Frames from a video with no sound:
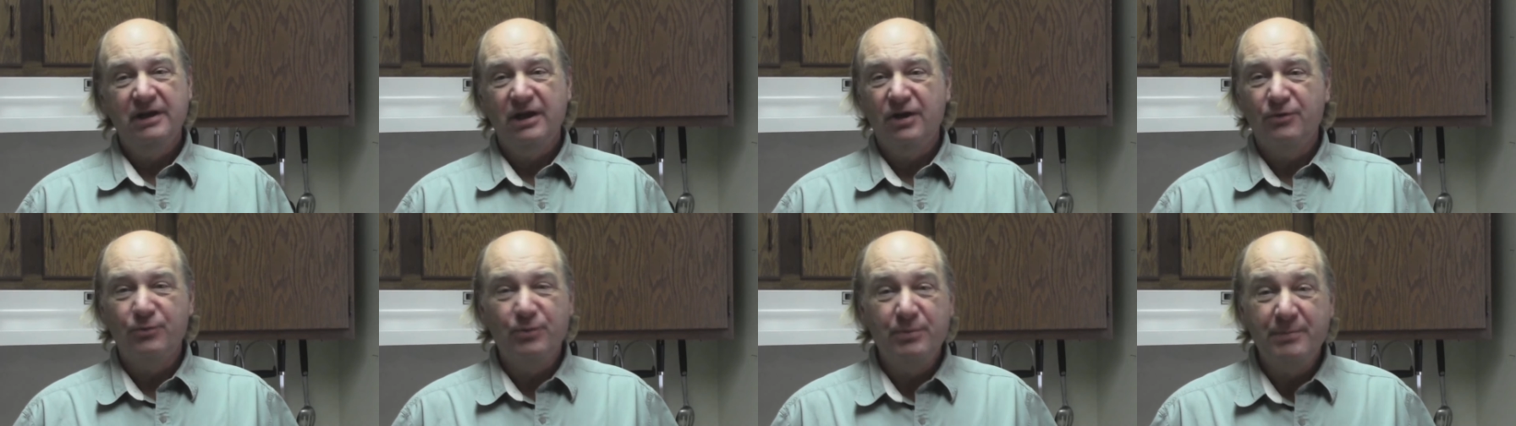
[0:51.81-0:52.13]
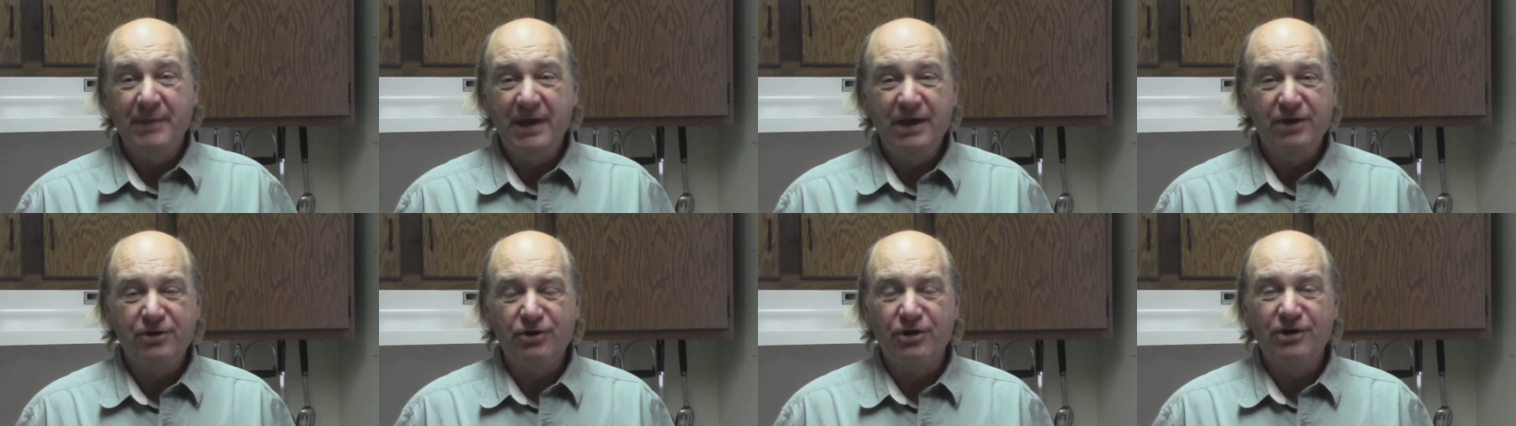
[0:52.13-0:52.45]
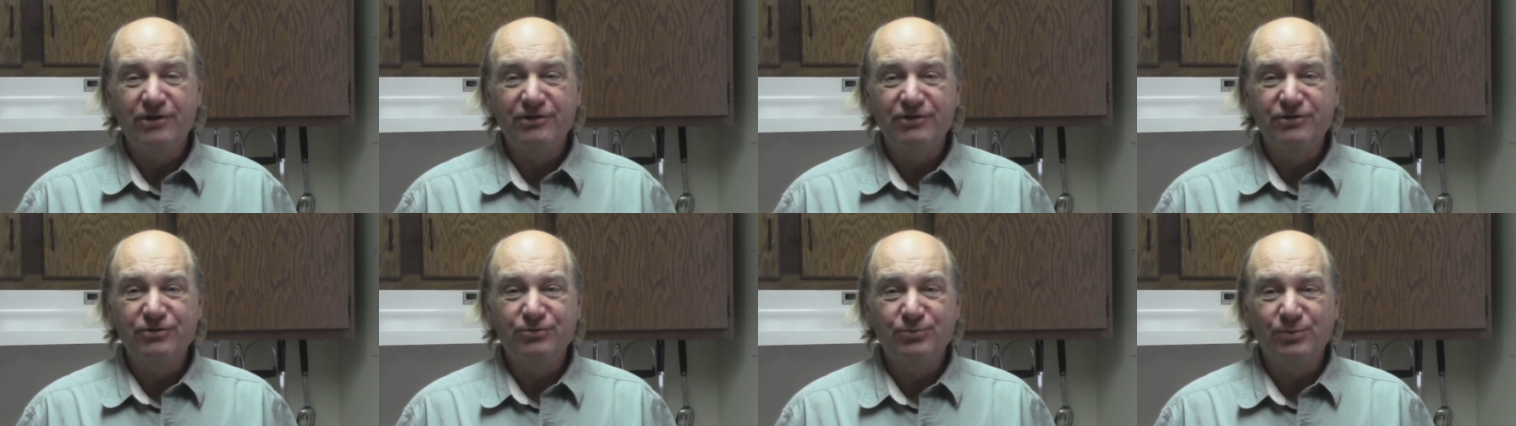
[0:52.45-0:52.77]
and we make
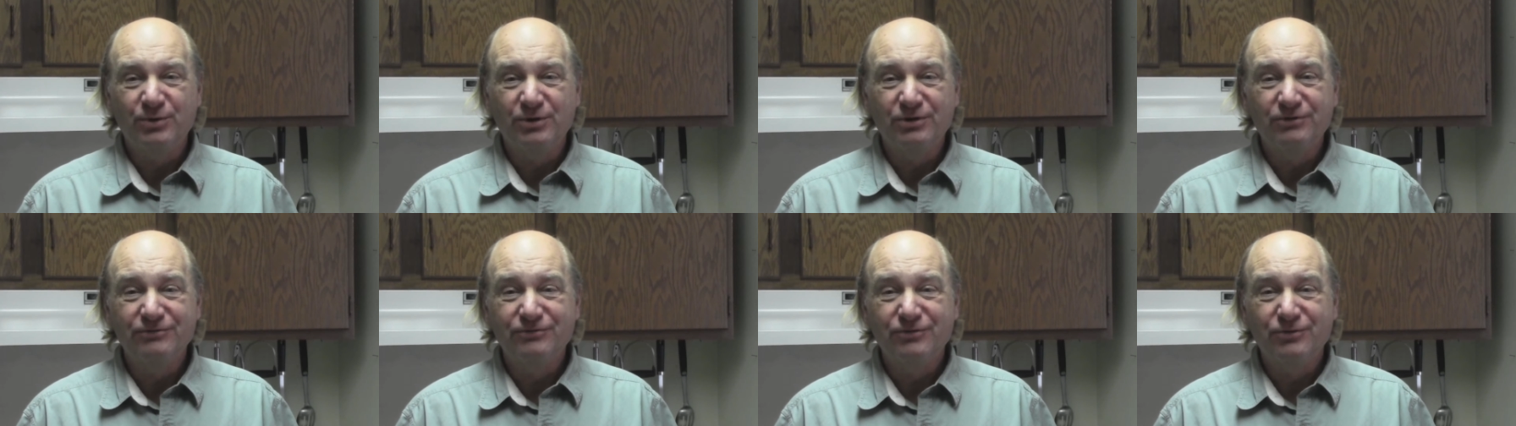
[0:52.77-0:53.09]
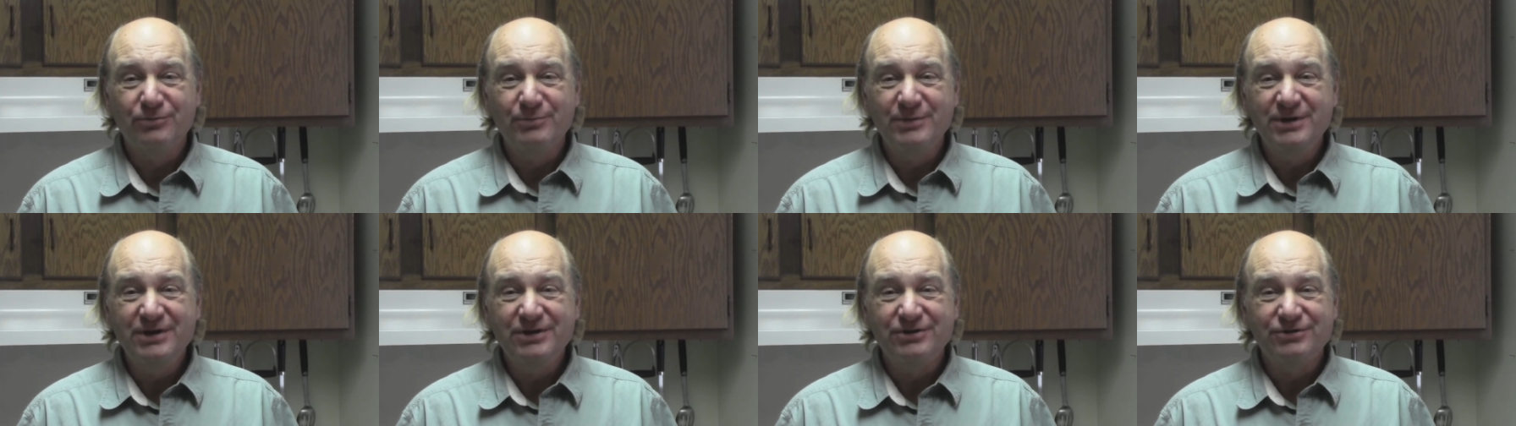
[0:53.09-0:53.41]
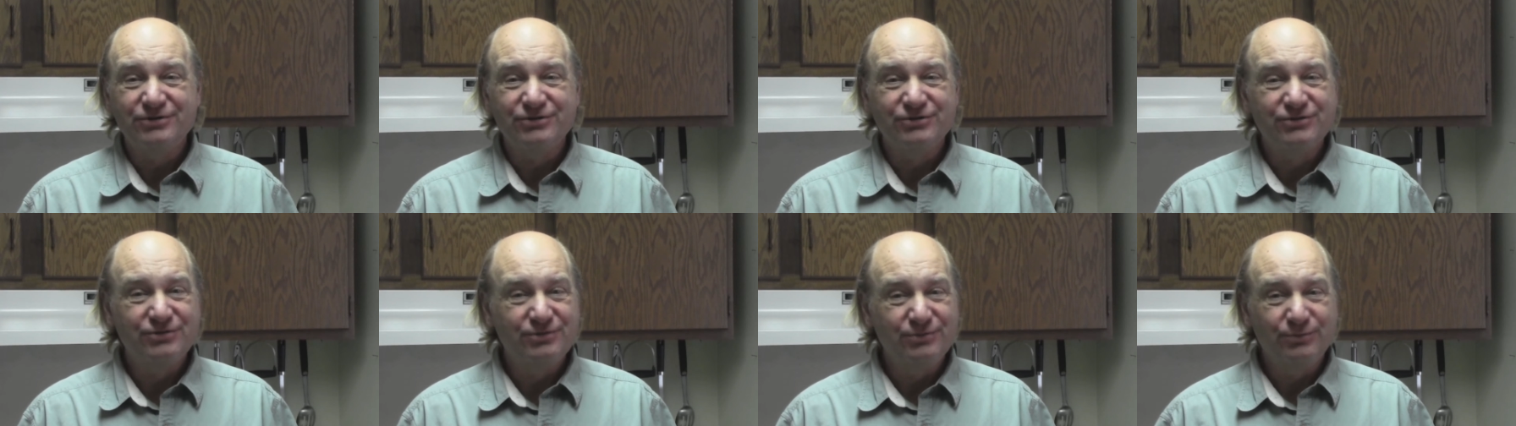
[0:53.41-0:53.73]
all these wonderful
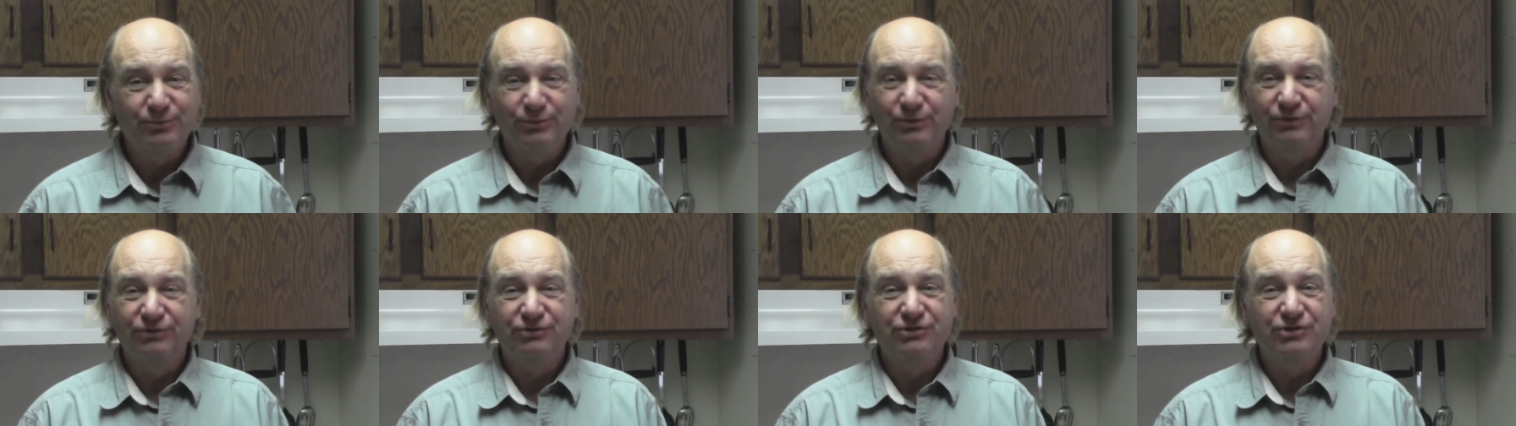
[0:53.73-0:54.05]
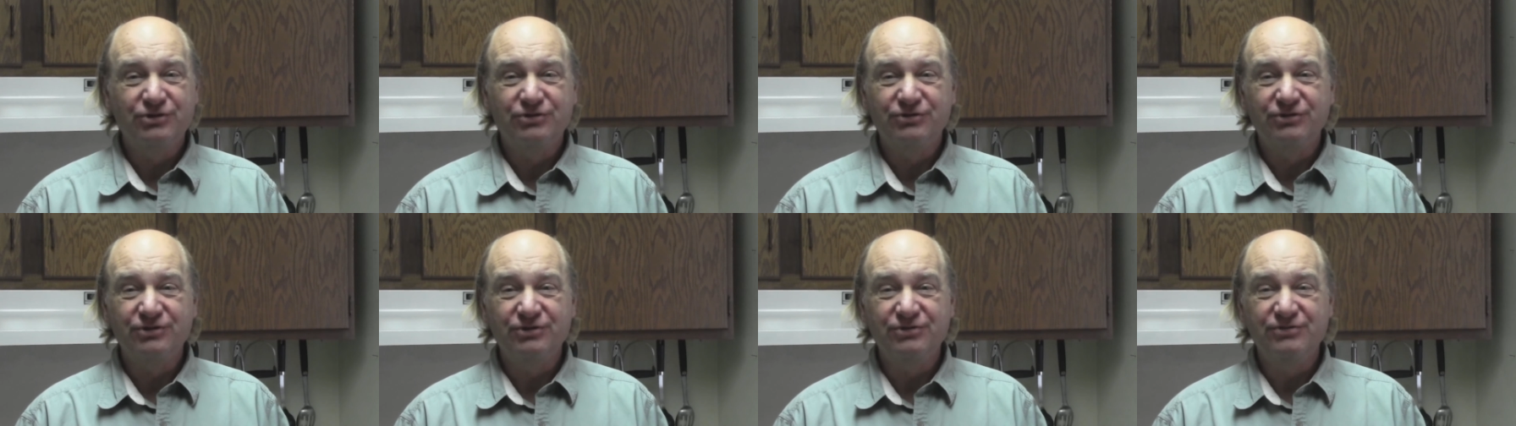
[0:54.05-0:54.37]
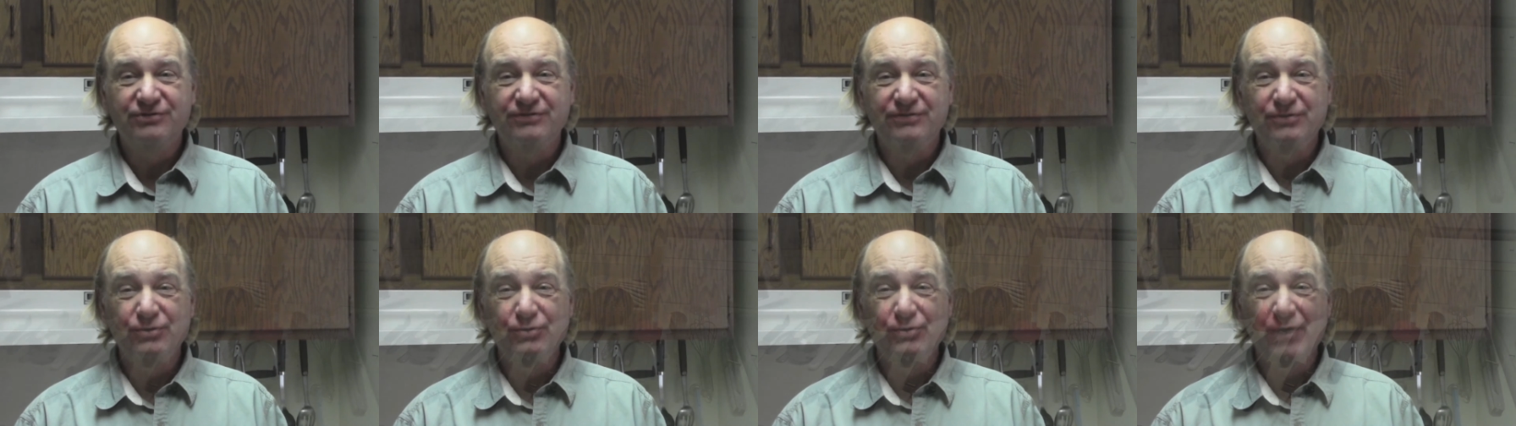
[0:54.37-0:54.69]
meals with just
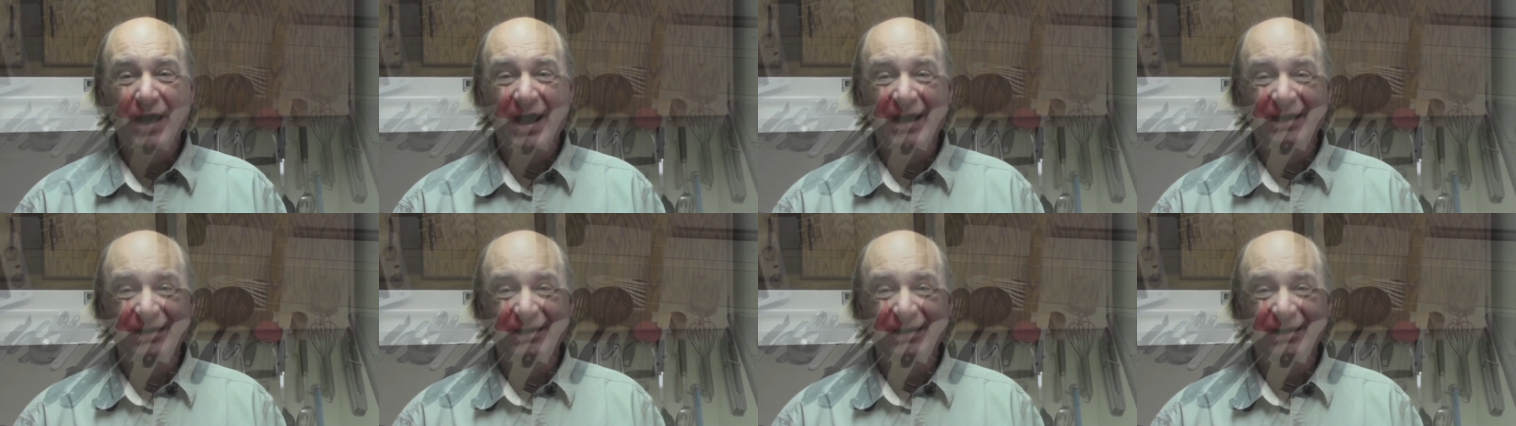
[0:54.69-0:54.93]
these few